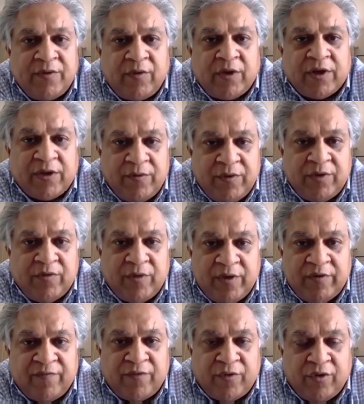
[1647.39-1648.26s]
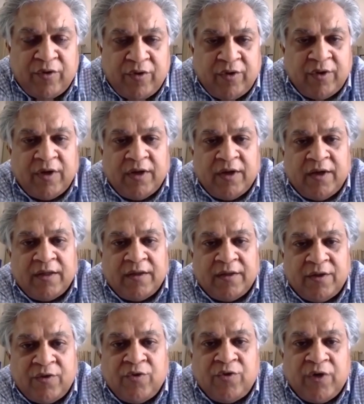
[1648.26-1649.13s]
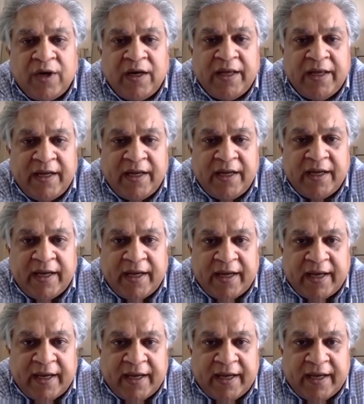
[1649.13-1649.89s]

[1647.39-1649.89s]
what are we doing for the rural area